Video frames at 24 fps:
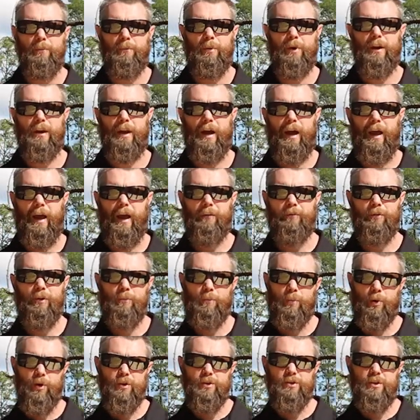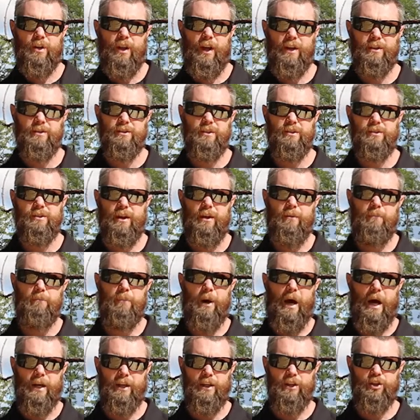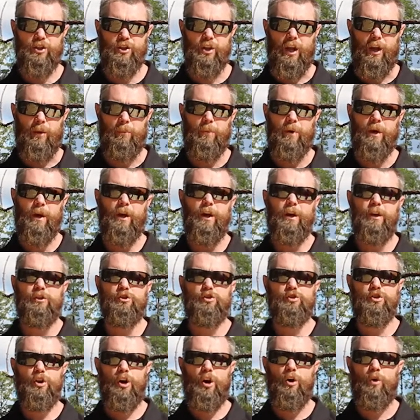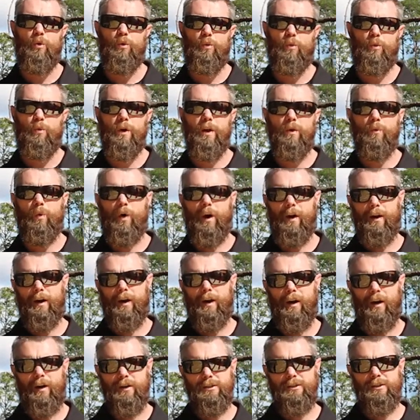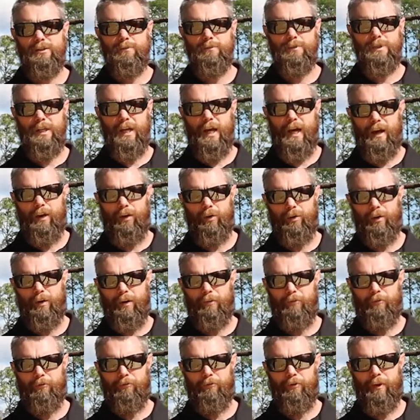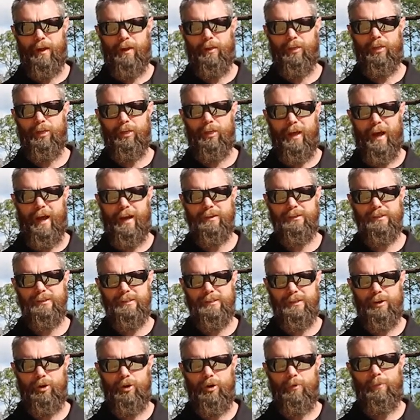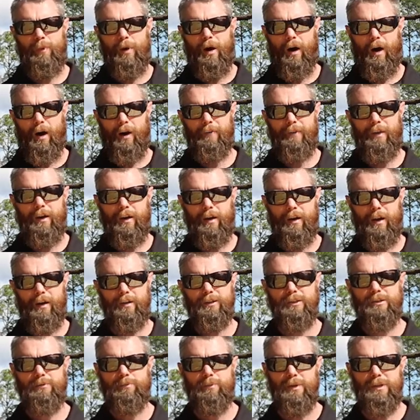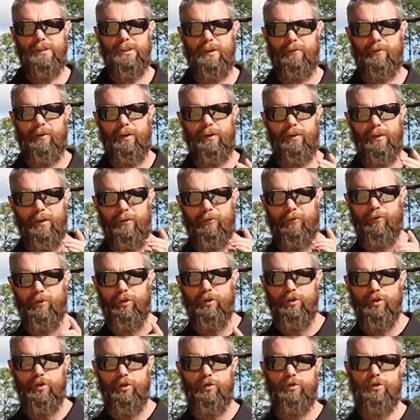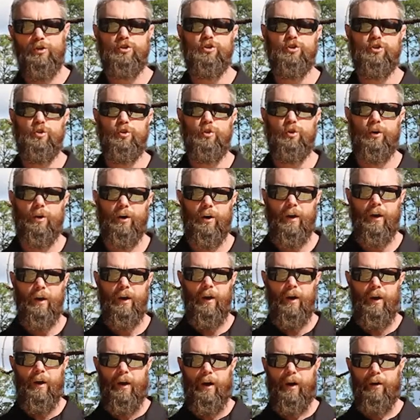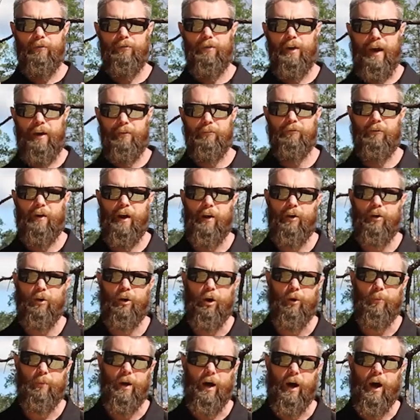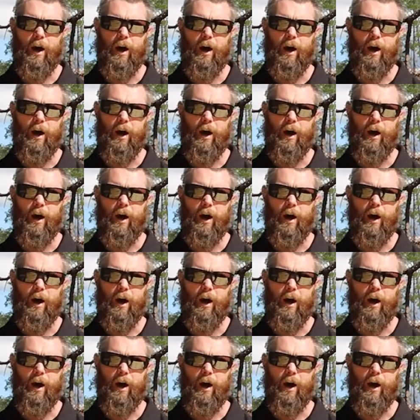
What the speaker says: but not every person has the same body shape. So we want to custom tailor and fit that scope on the gun specifically for you, the shooter of that firearm and